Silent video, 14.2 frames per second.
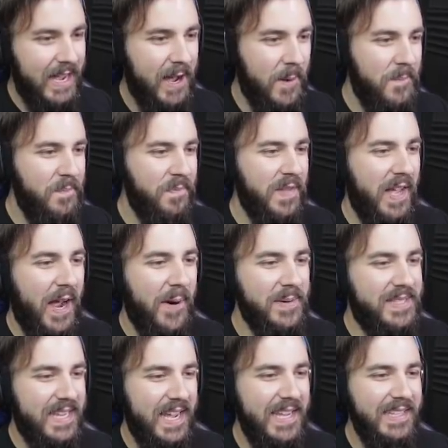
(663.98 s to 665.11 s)
um, I
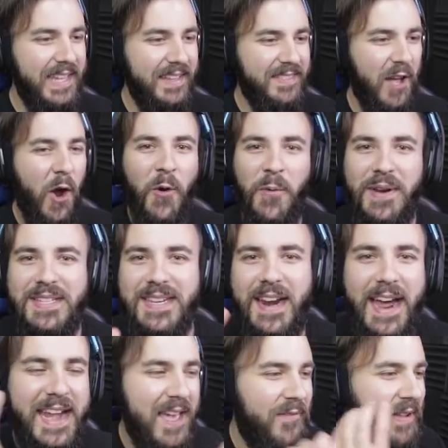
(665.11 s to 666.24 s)
was saying that the whole reason
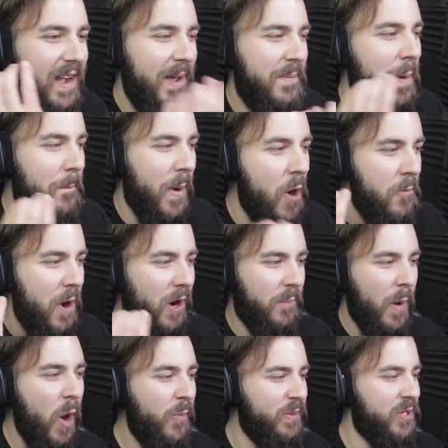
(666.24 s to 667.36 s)
I never named a Bulb Dog
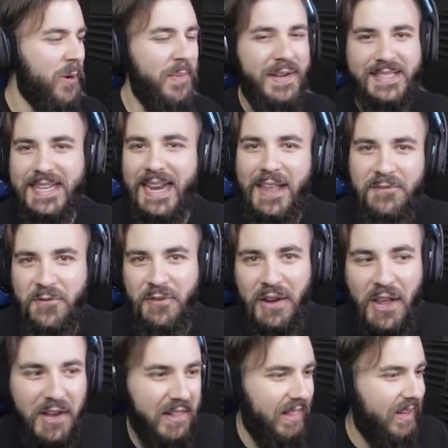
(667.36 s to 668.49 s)
Bulbasaur because I left it for
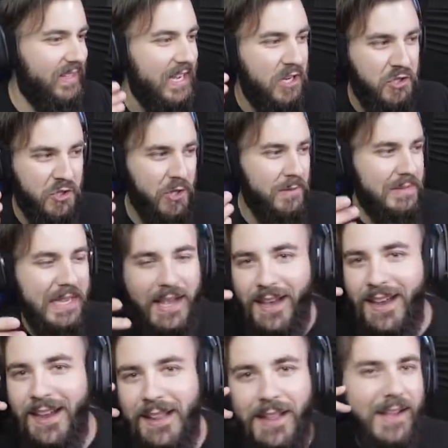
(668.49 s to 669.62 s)
Lachlan because I assumed
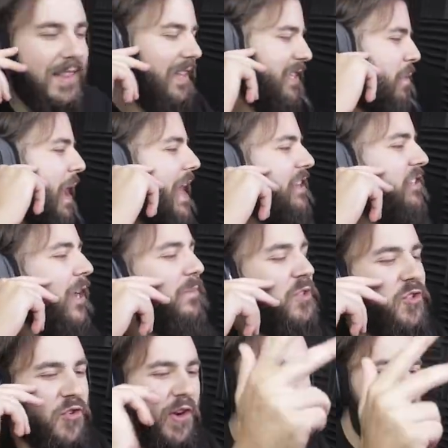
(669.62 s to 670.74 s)
Lachlan's mind jumps
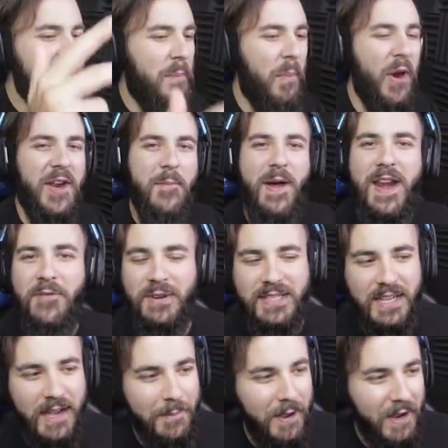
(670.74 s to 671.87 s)
straight into Pokemon every
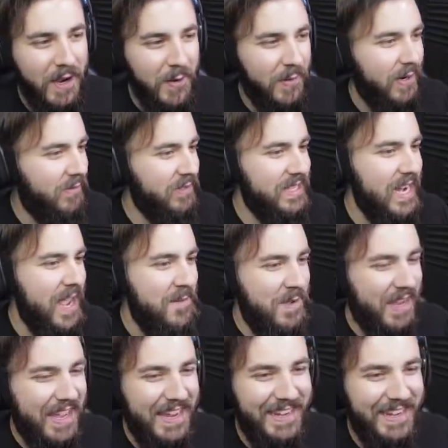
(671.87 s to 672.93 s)
time whenever he's naming